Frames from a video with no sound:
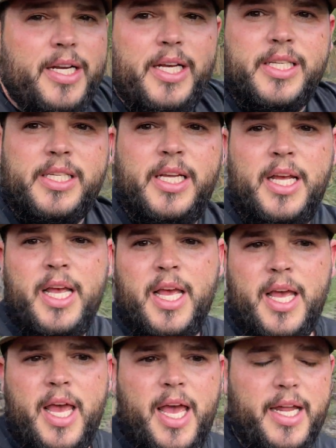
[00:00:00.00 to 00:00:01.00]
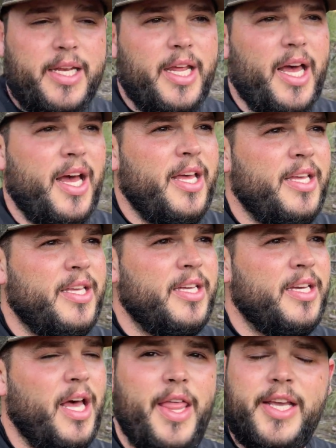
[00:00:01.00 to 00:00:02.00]
us, and I
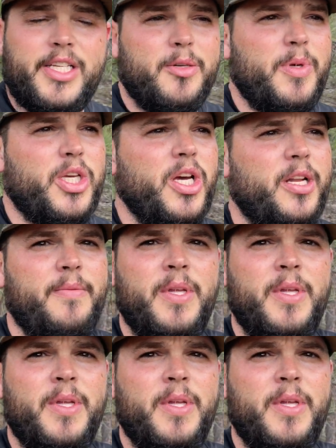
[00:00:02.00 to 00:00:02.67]
think it's going to be good.